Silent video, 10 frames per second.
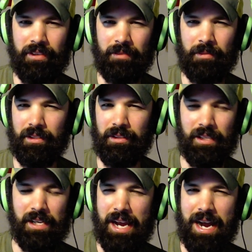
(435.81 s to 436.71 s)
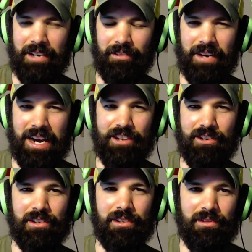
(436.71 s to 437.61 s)
So I don't know how you can
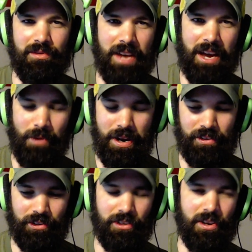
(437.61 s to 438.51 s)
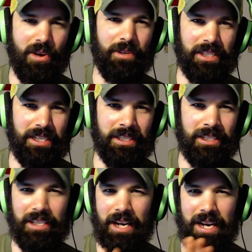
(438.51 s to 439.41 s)
do that when the snow is
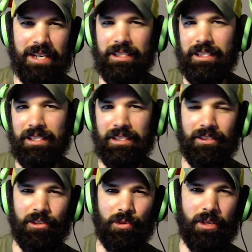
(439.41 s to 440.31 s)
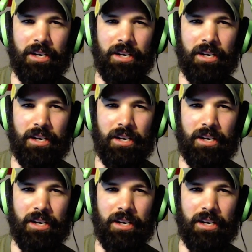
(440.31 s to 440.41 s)
inside the trough.